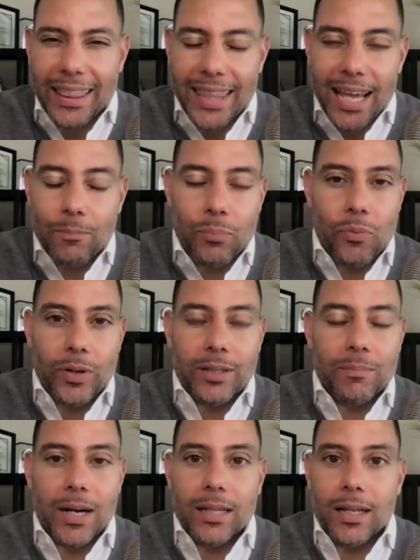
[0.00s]
at that
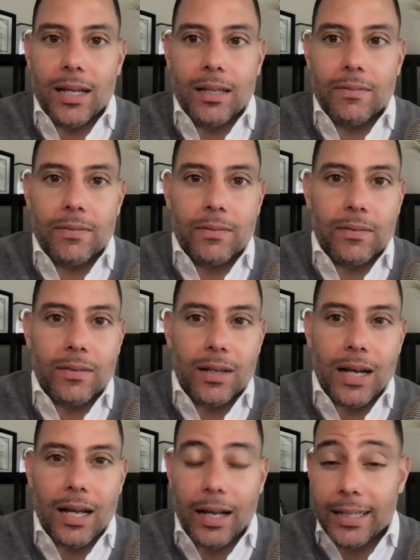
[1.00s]
point in my life,
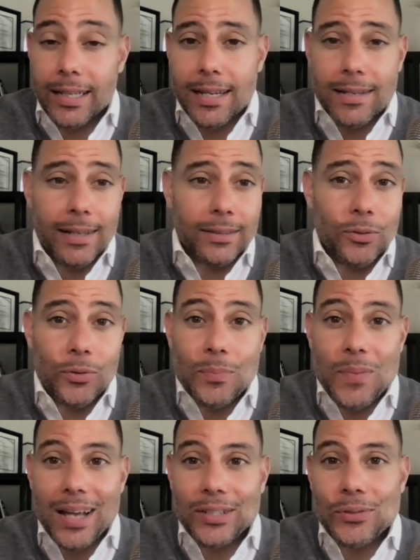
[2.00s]
again,
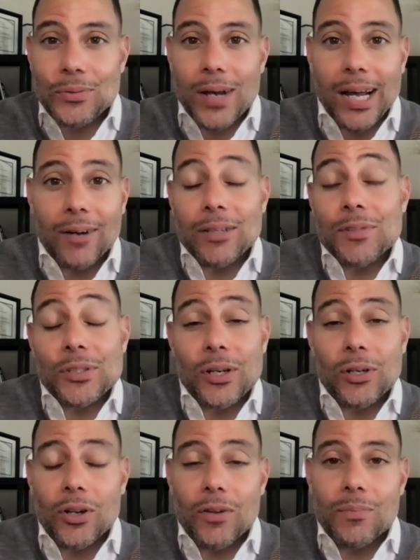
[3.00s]
going back to how I even
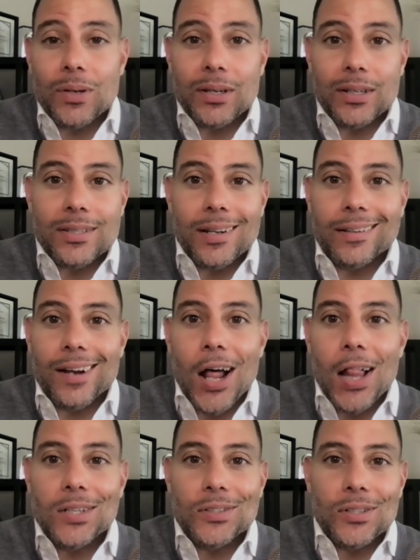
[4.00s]
started off being a
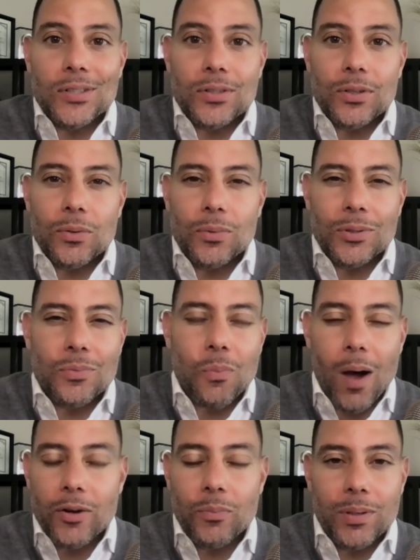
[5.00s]
psychologist, was
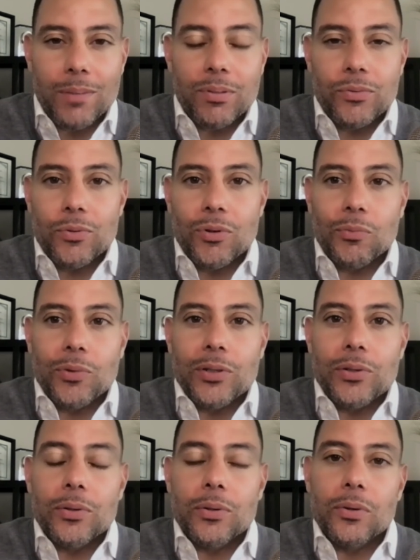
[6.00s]
why do people do what
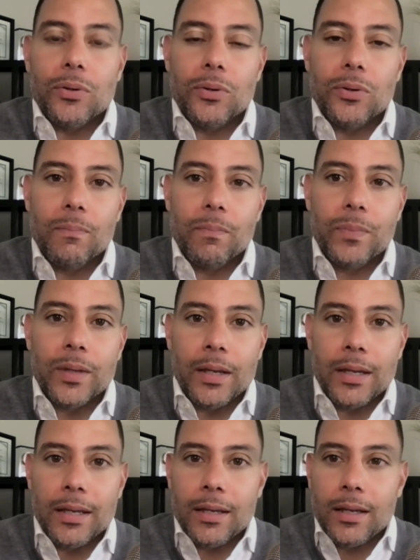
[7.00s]
we do?
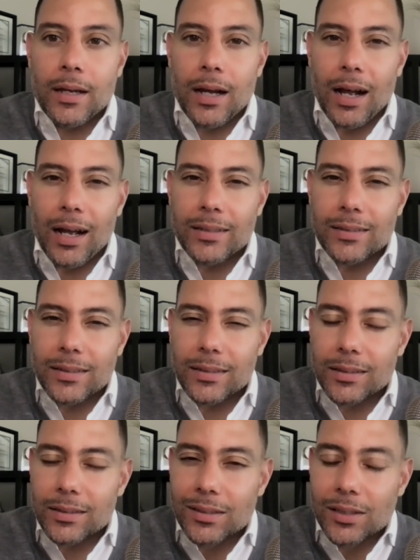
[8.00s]
I
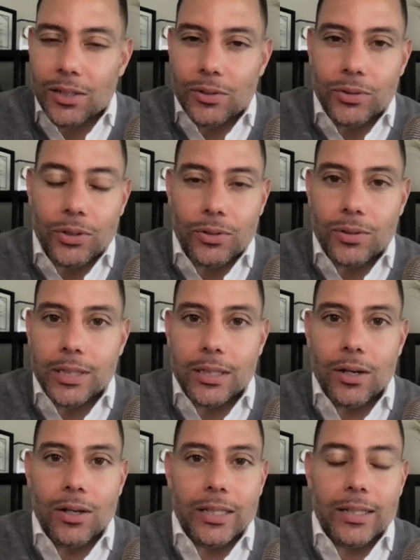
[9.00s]
learned
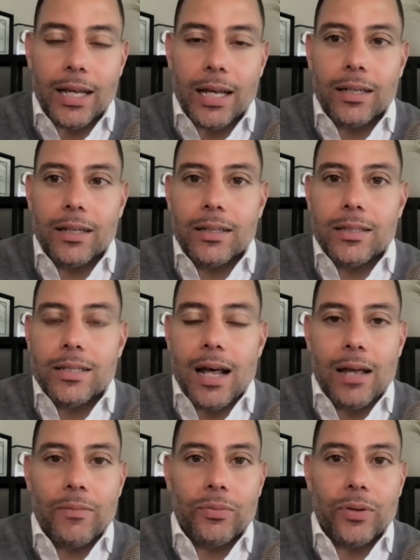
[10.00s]
early on in that
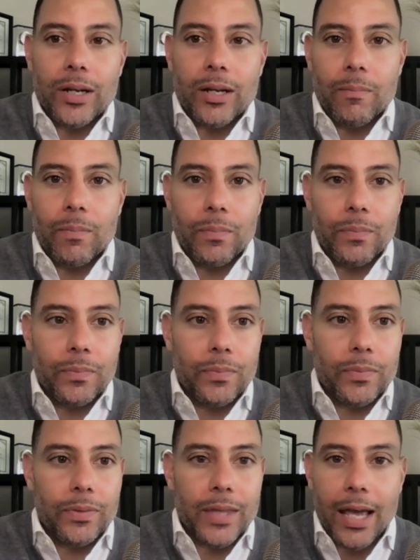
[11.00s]
time frame
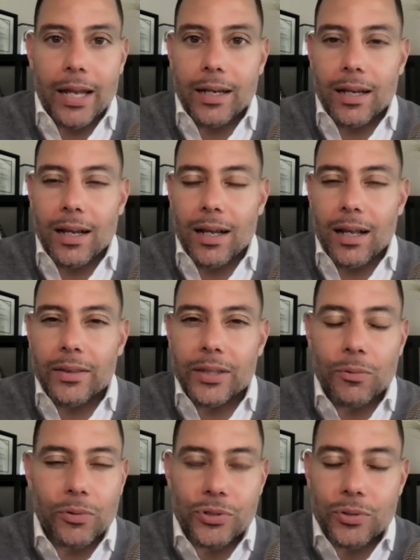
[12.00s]
that
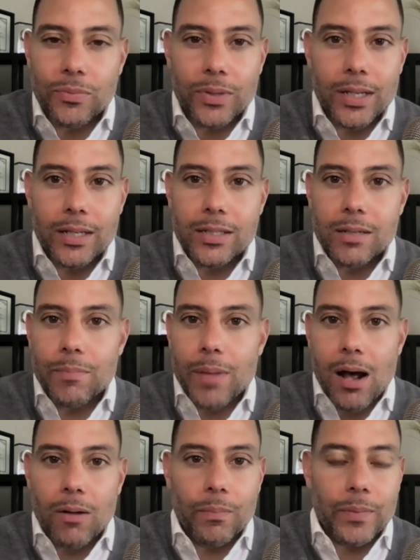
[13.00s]
there were certain things
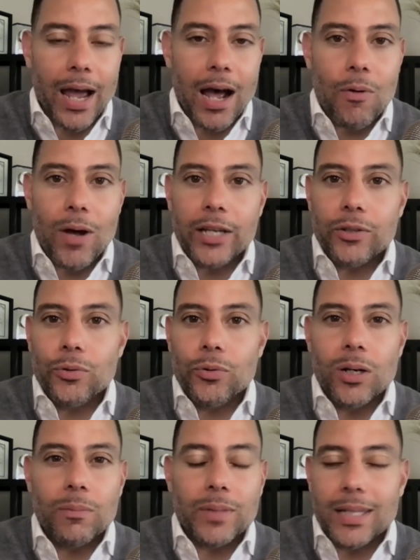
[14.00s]
about how I
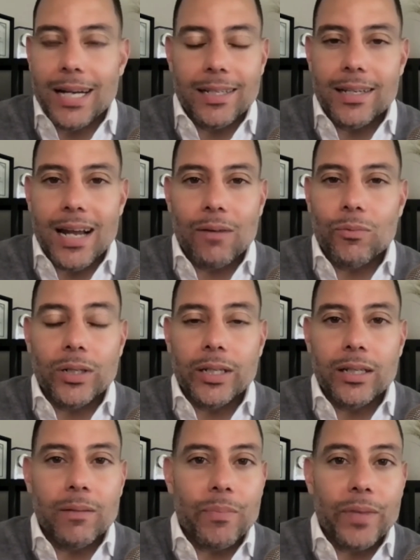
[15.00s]
grew up that I did not
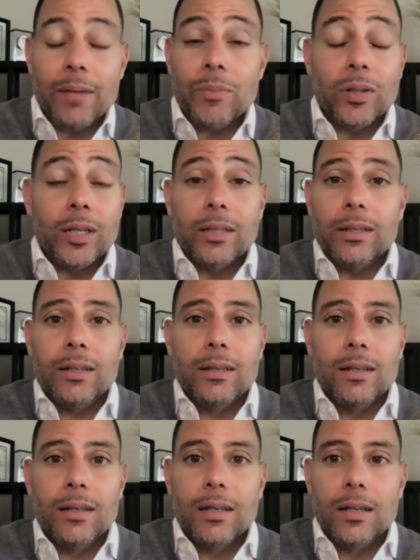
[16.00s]
want to emulate.
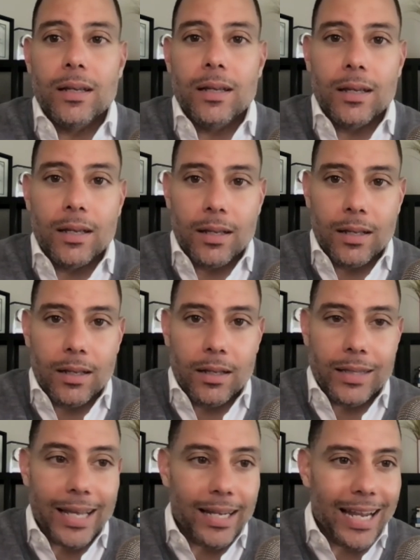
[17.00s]

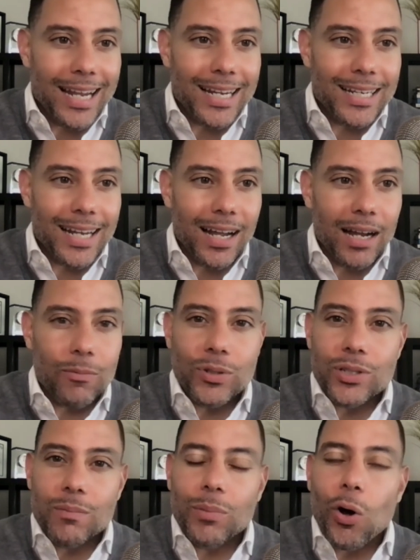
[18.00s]
And I
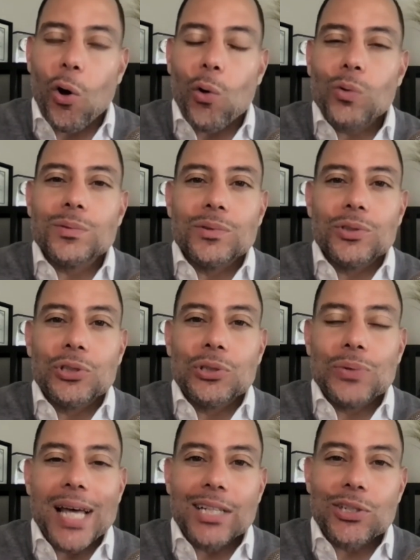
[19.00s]
wasn't beholden
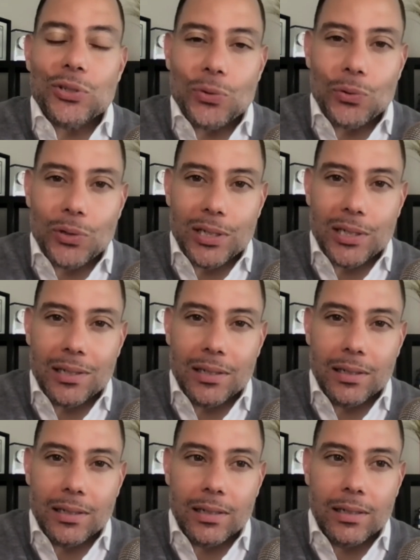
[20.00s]
to that story.
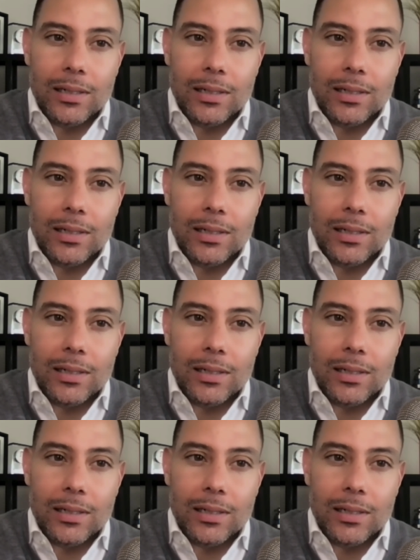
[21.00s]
